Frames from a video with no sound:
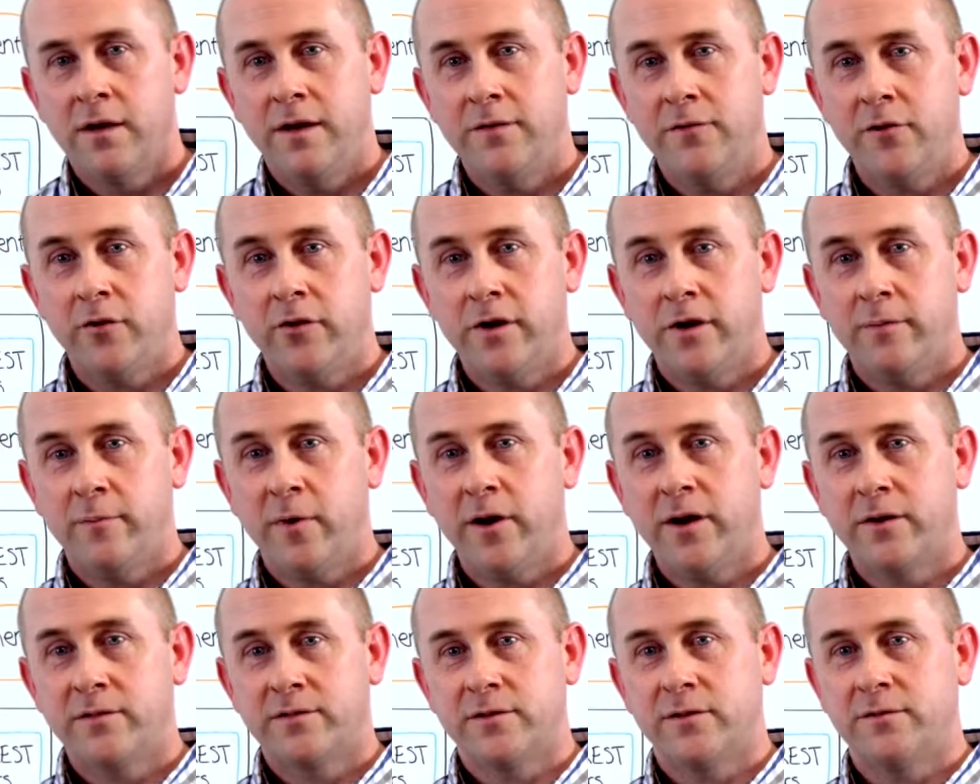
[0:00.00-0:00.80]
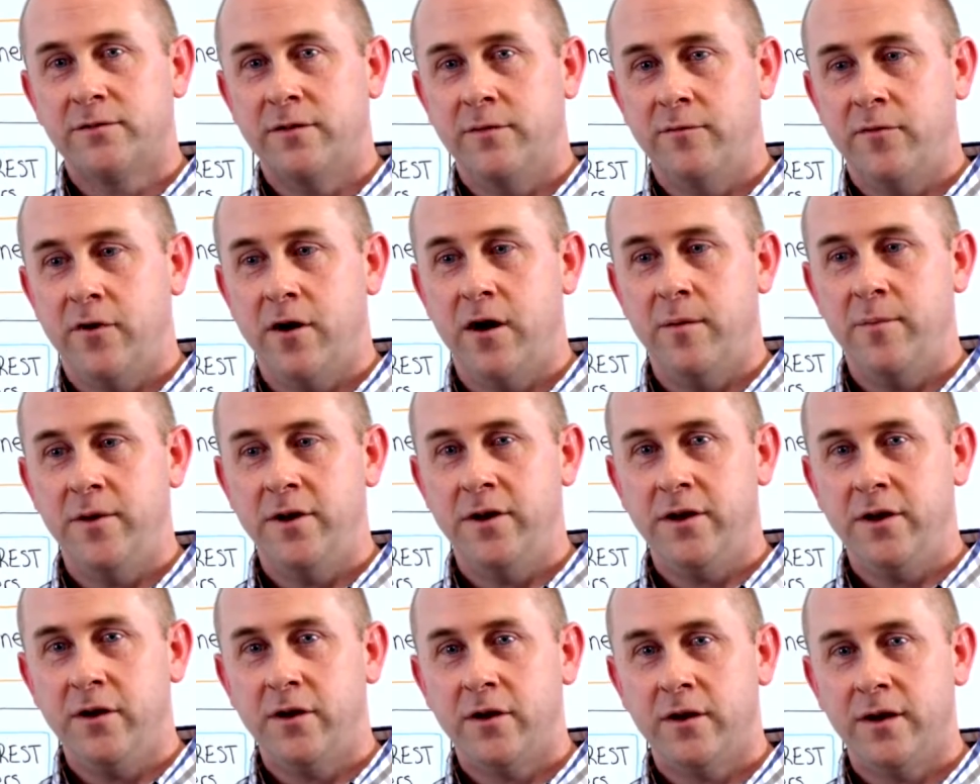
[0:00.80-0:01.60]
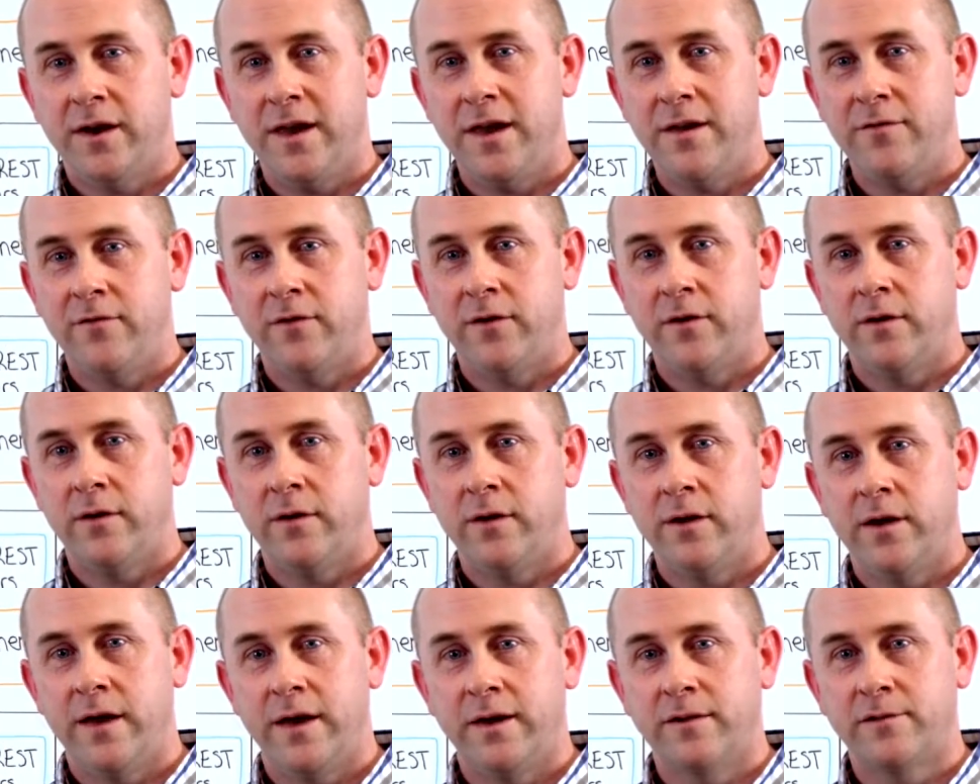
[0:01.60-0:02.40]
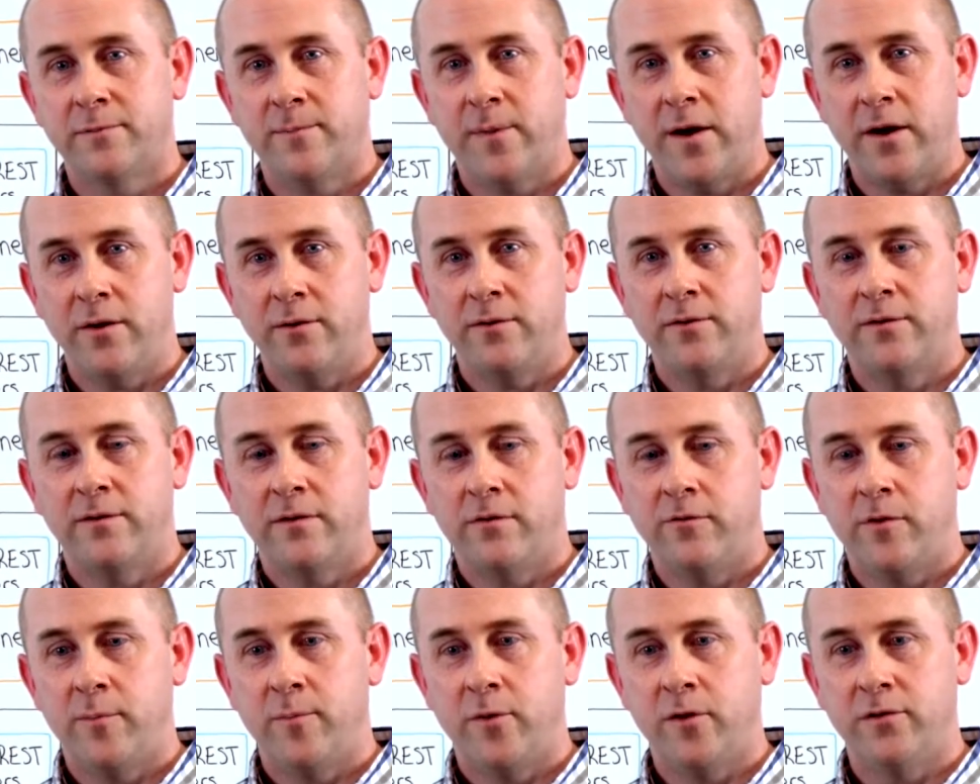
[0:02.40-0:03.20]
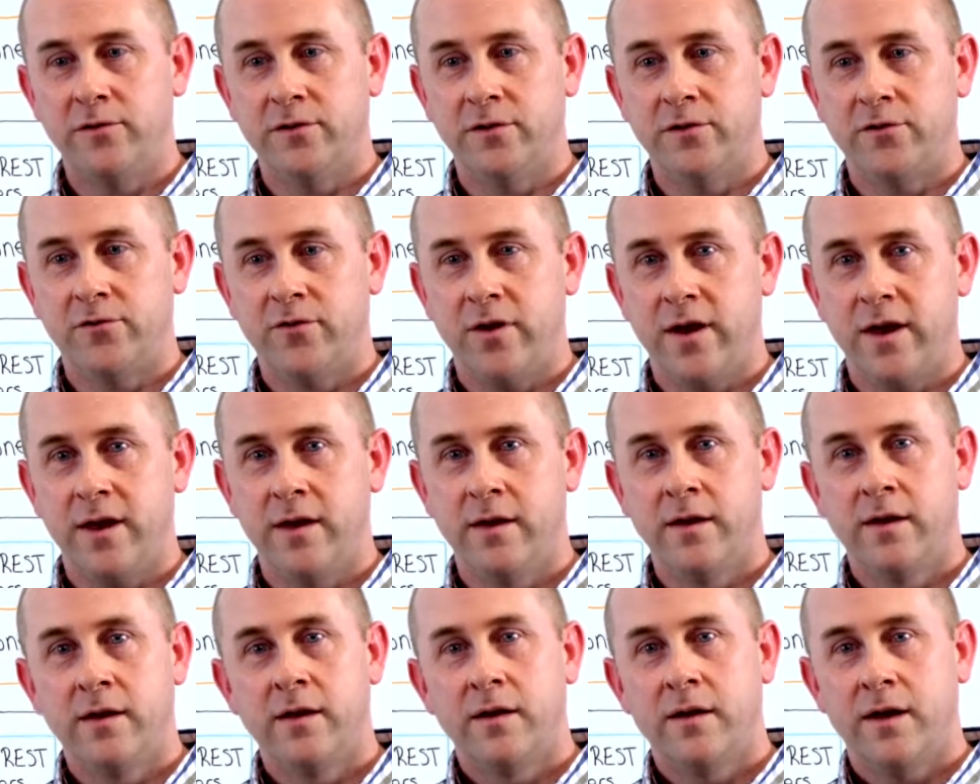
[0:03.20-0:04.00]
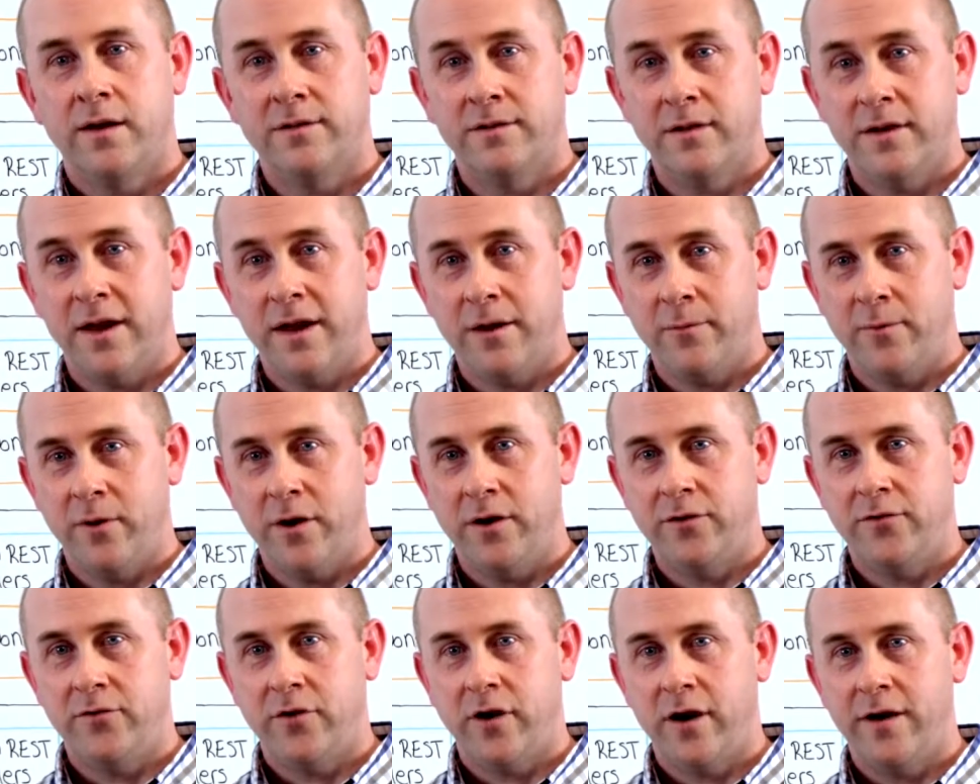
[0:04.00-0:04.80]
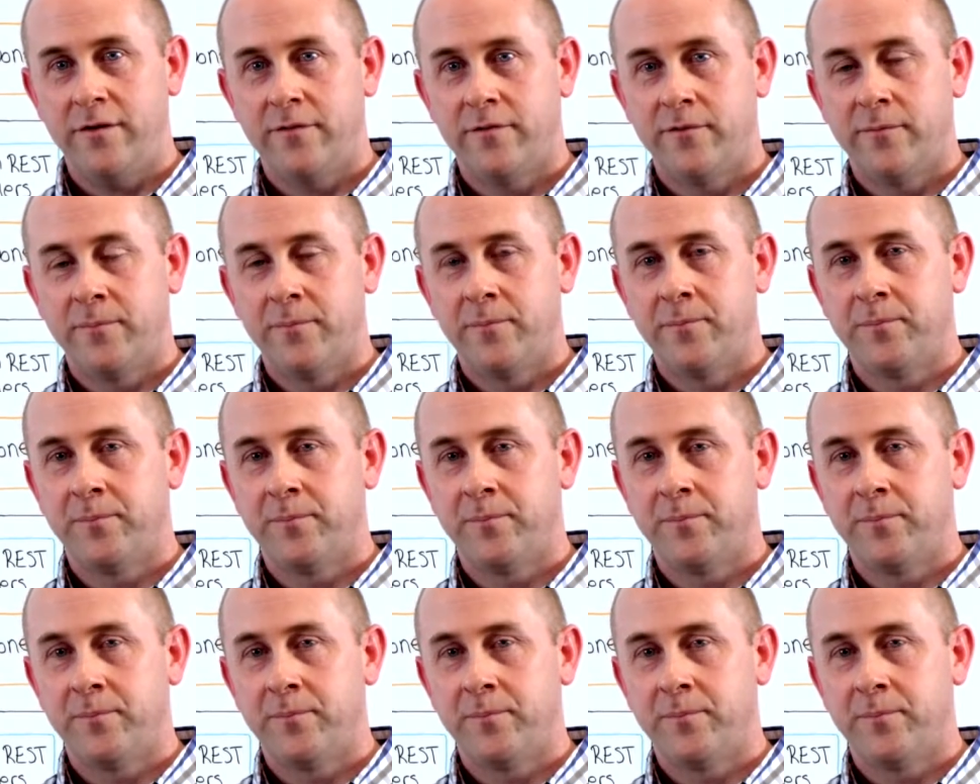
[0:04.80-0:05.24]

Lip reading: If you're in a Microsoft environment, you can even expose the repository as a network drive.